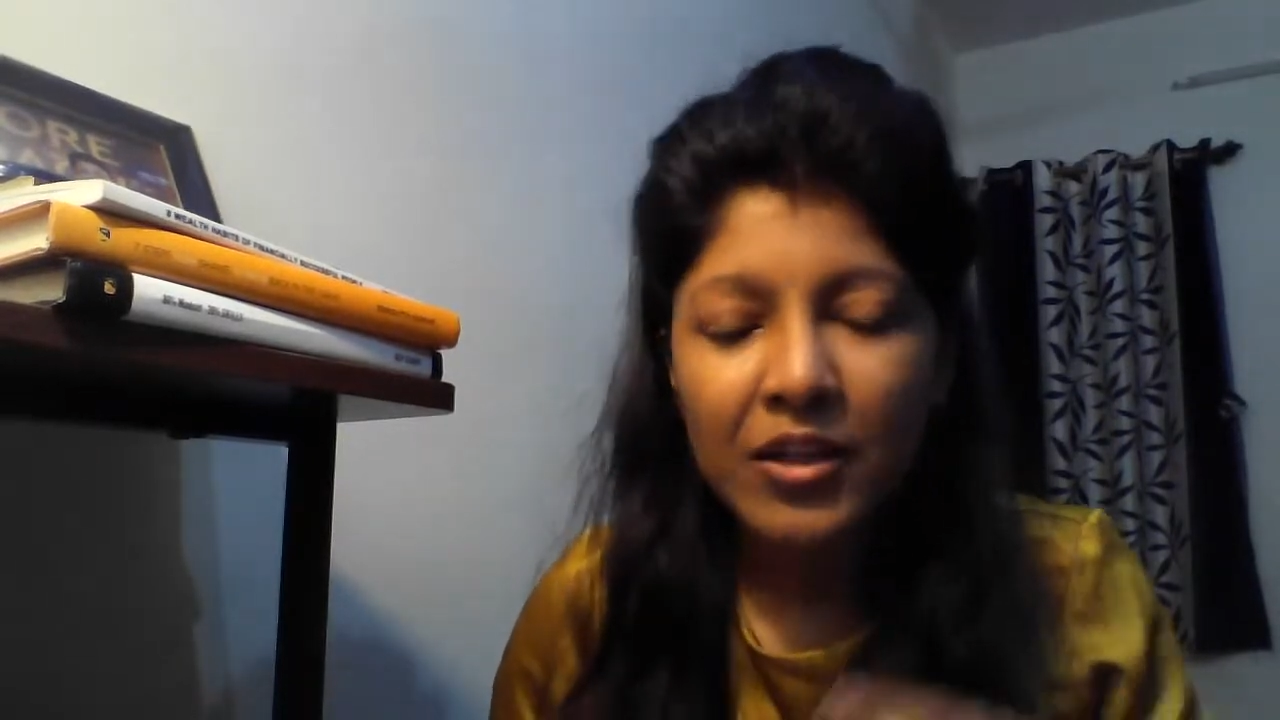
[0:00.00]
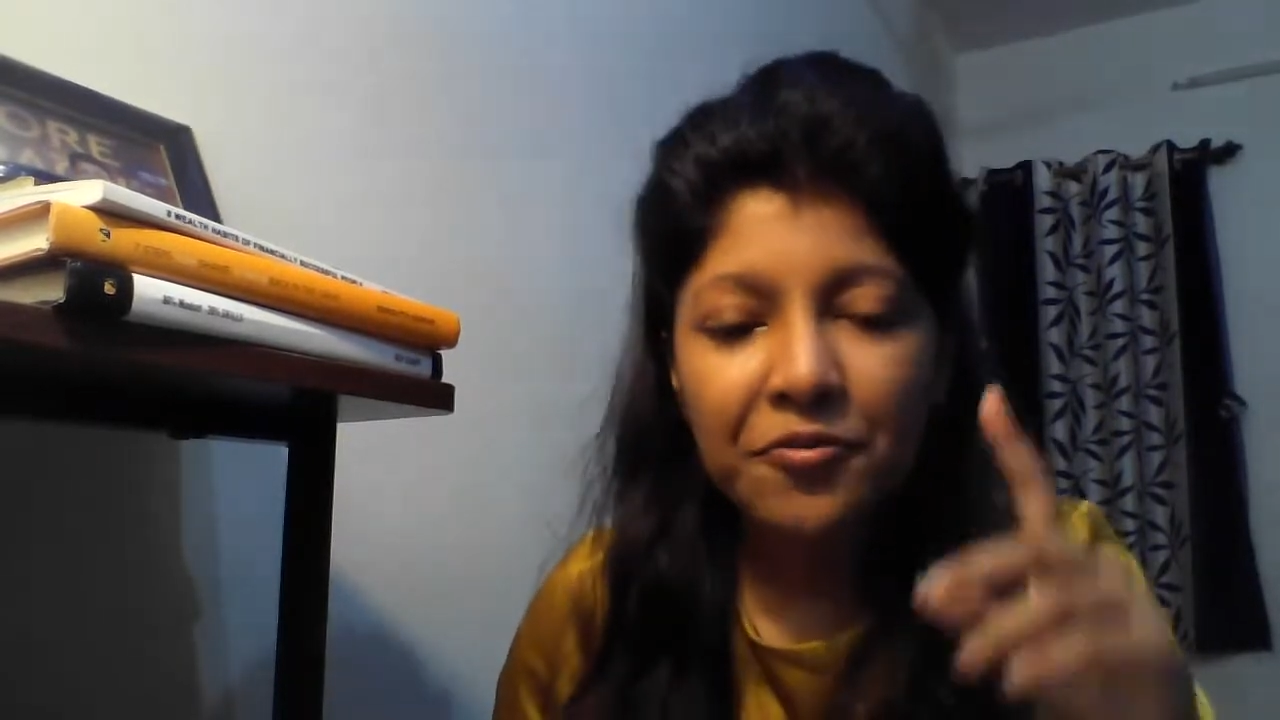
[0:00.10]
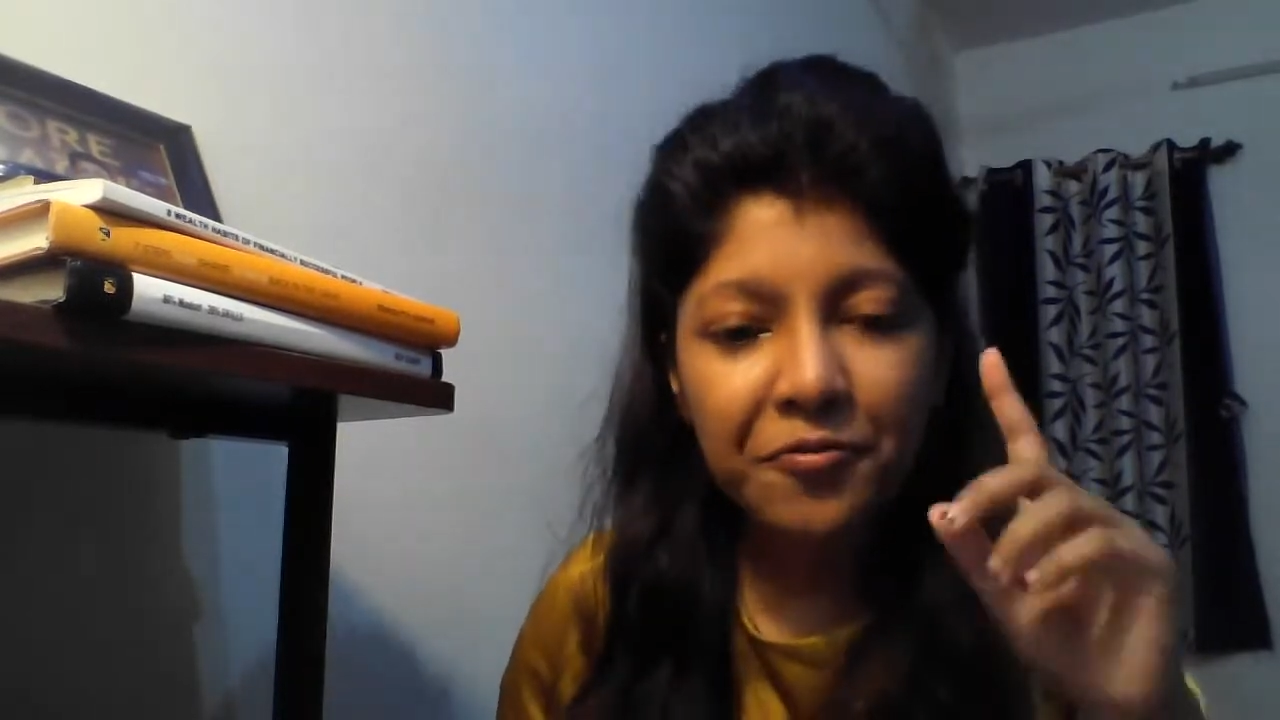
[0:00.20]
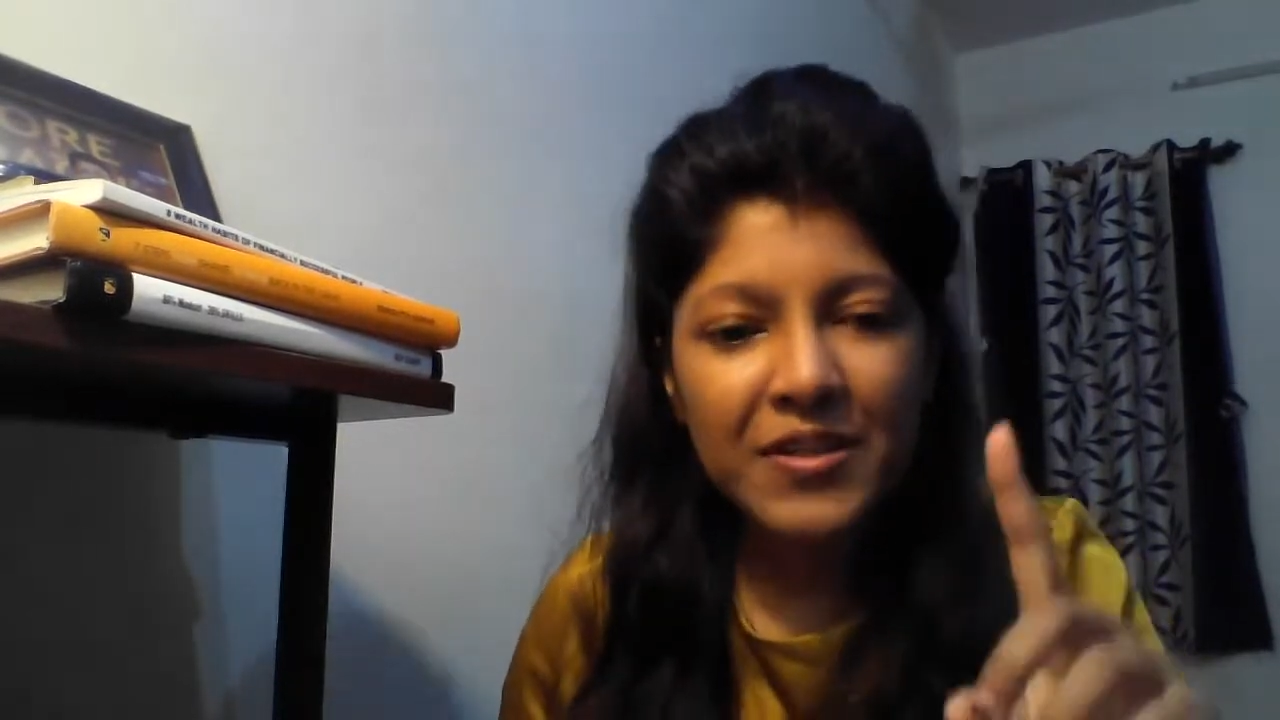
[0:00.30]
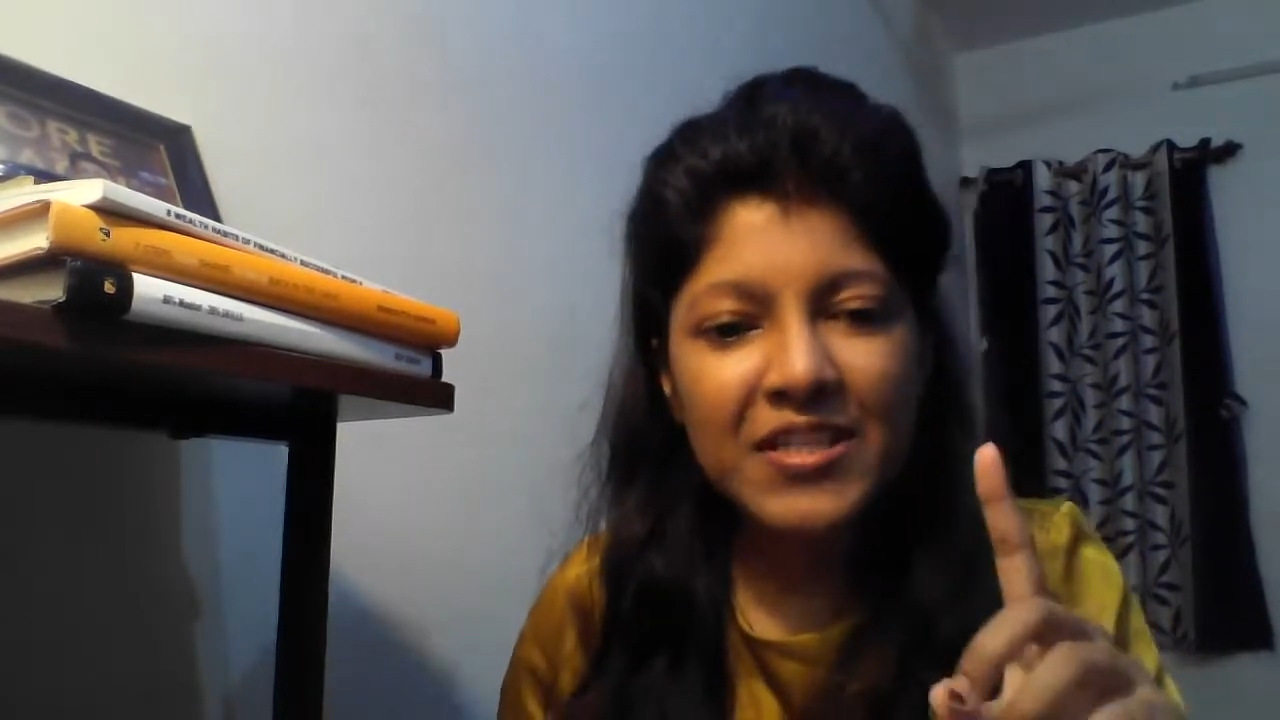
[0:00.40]

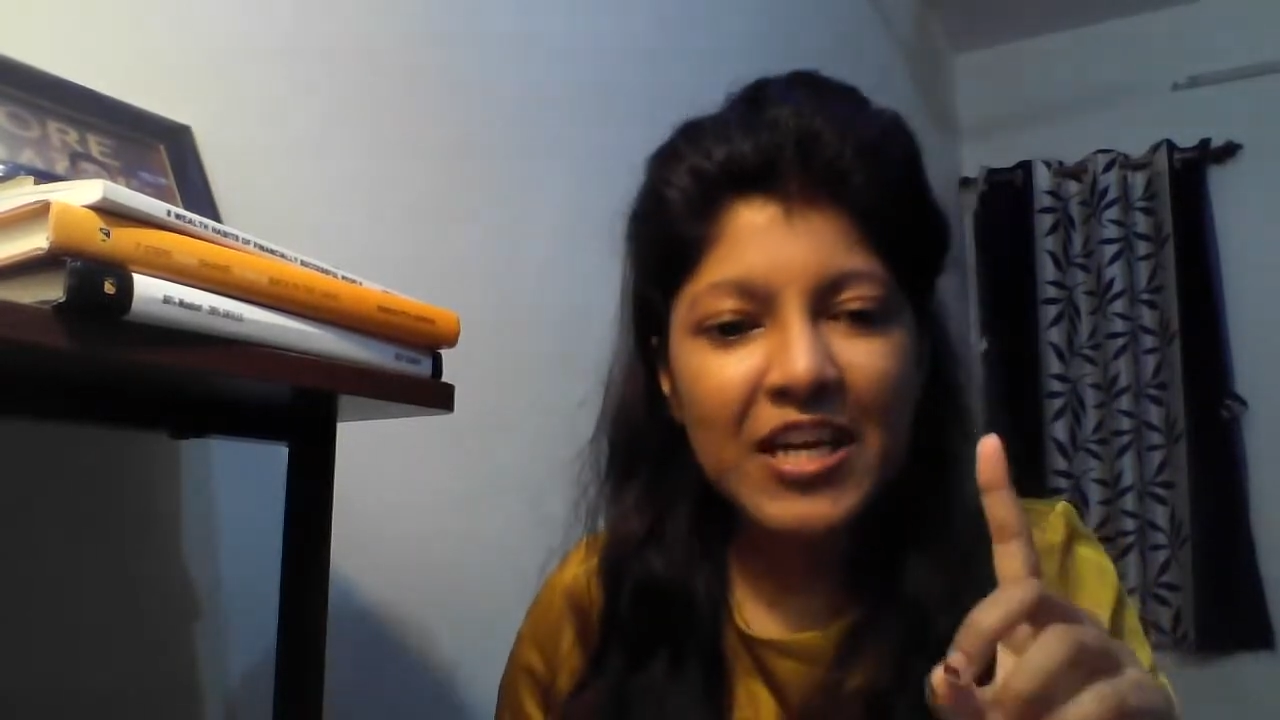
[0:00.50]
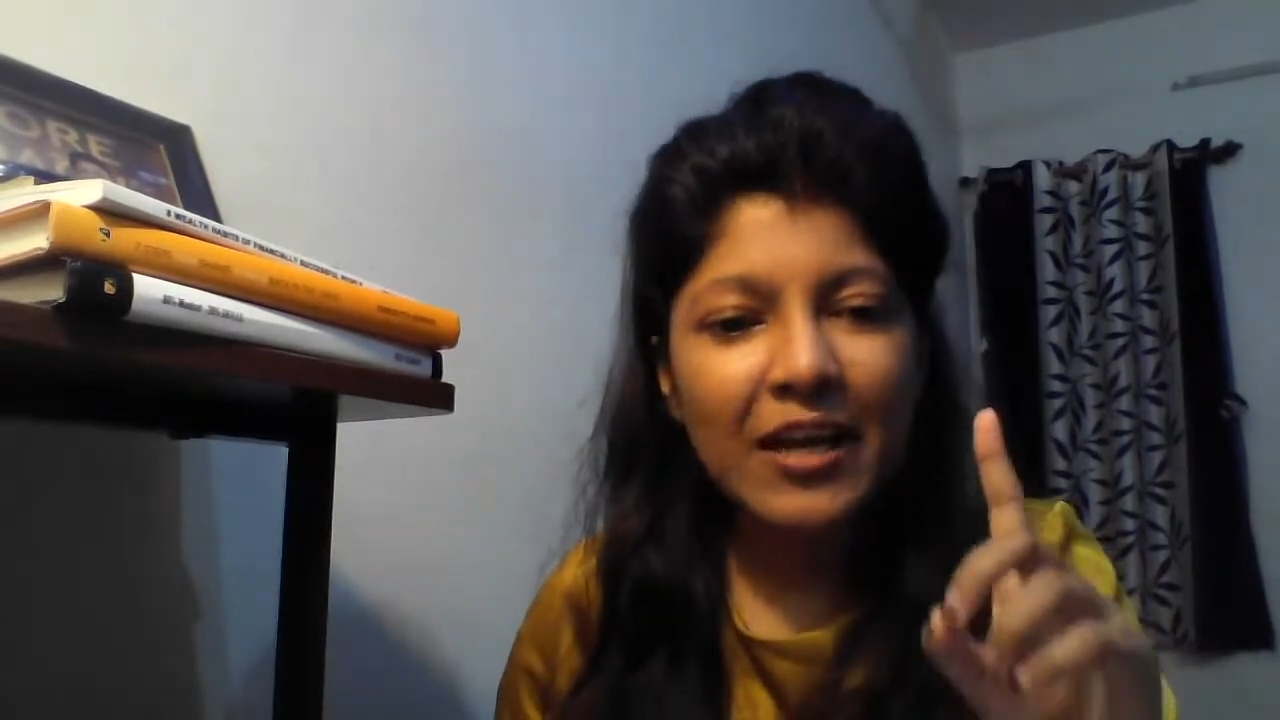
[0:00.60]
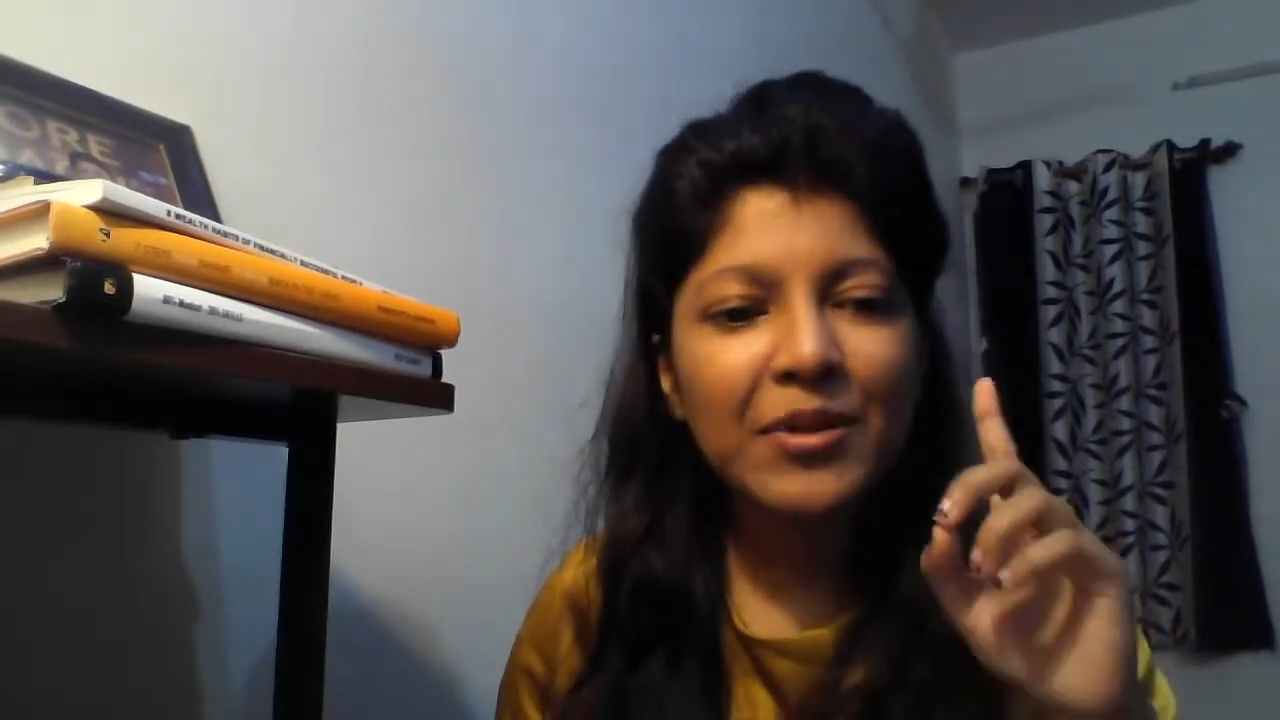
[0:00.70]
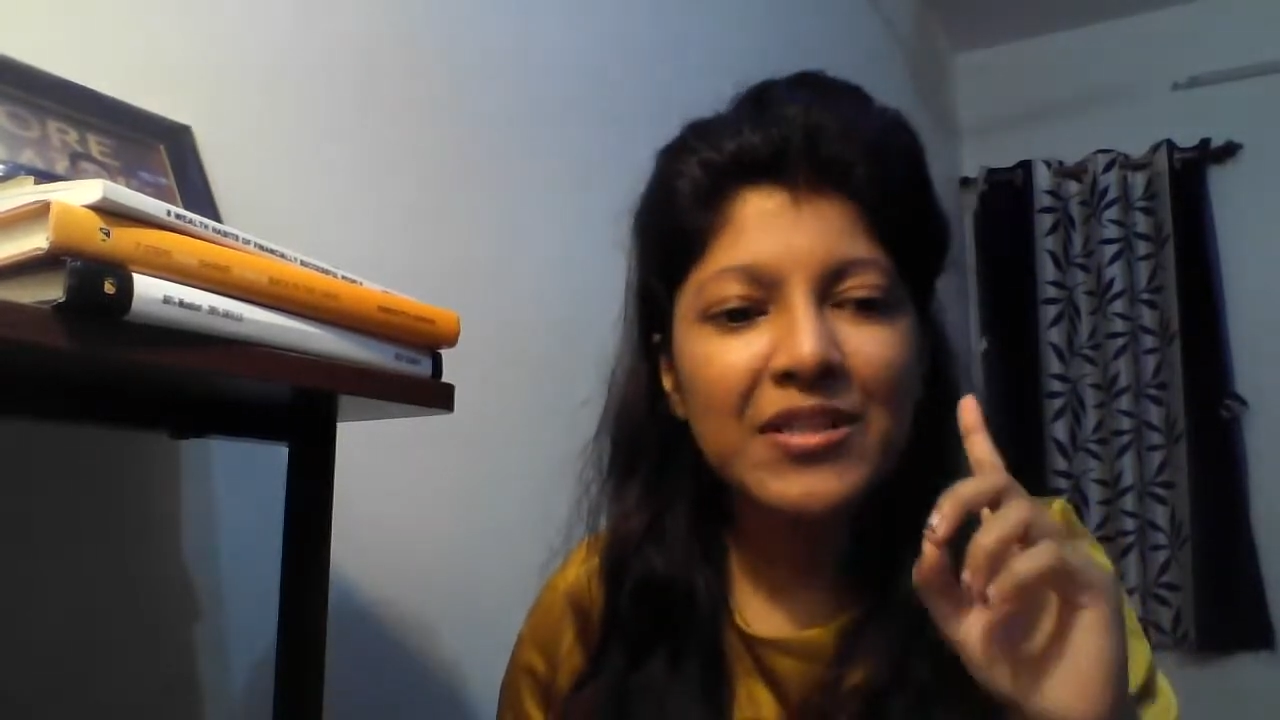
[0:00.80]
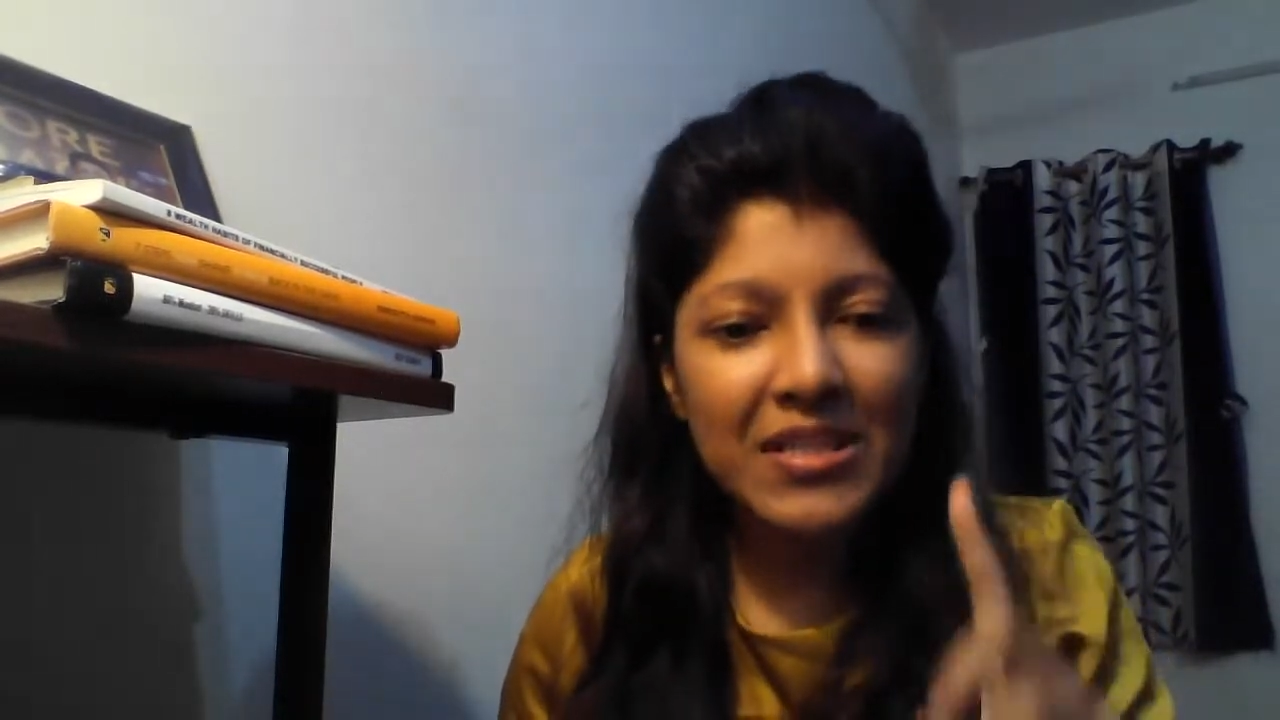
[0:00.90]
The first time it